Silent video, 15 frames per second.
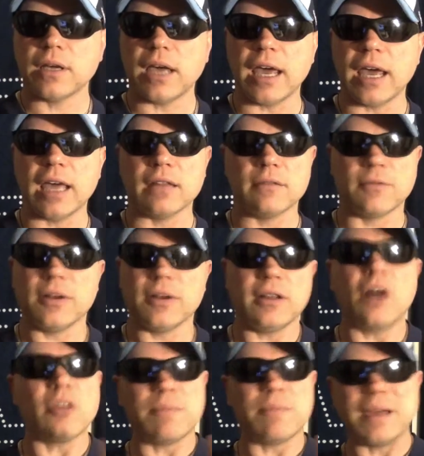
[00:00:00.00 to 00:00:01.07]
And for
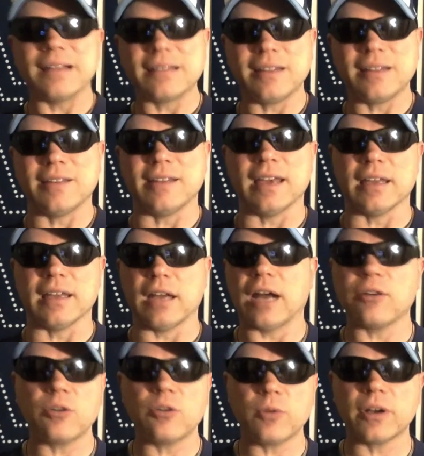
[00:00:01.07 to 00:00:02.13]
all the penalties again, I
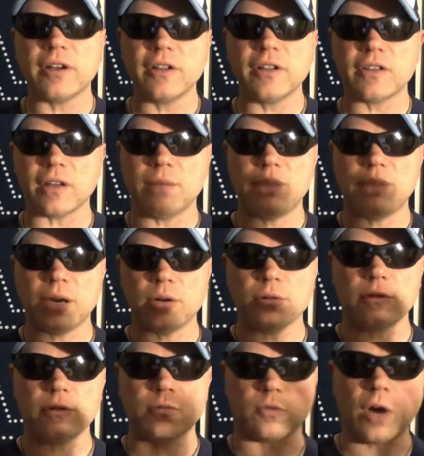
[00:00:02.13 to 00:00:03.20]
don't know what it is
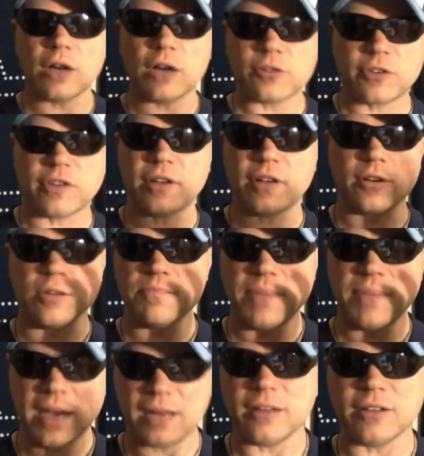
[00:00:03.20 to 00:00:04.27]
about Rogers Center and
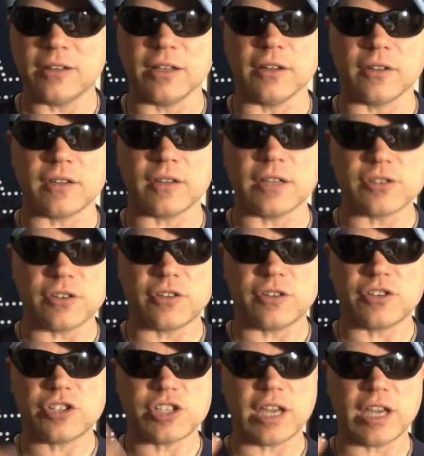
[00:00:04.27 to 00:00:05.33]
penalties that just
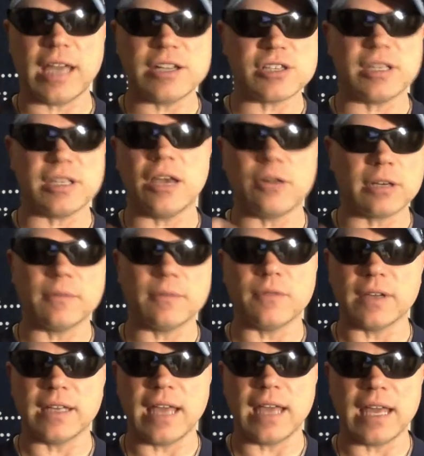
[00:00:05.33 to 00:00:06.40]
change the outcome of a
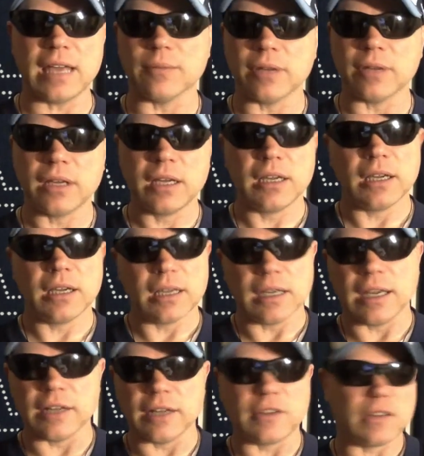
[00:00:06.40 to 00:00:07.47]
game.
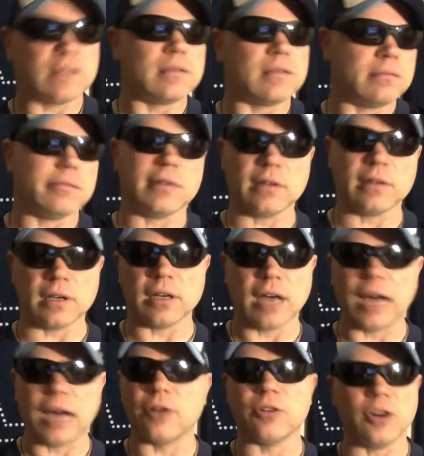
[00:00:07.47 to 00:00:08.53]

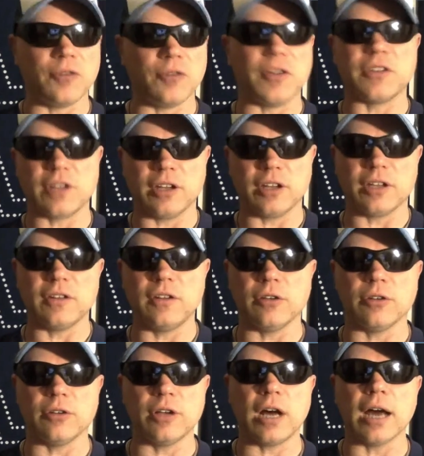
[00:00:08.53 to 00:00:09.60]
I don't know if that's going to
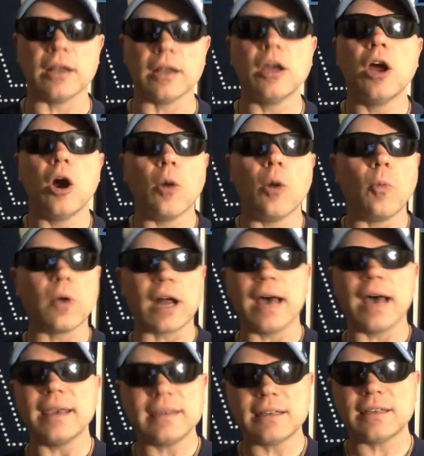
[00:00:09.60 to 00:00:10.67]
continue or not. What
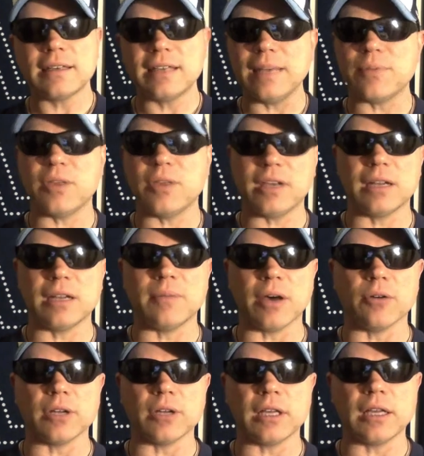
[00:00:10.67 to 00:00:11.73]
I keep thinking
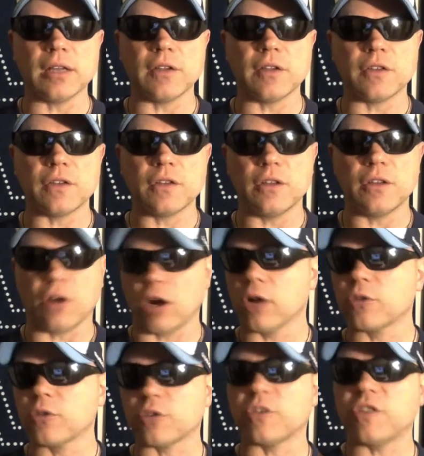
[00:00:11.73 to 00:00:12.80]
about is the
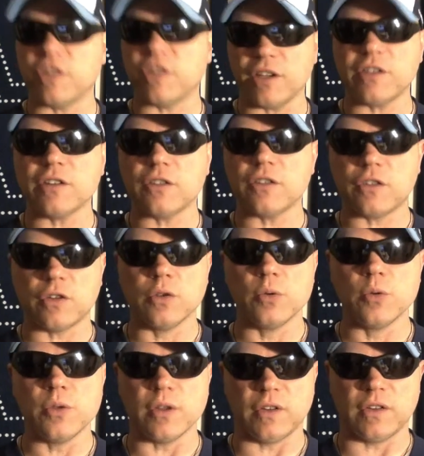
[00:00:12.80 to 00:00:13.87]
Argos are
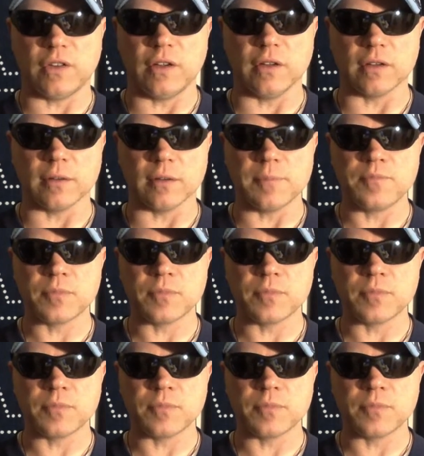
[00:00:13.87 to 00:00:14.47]
6-2 this season,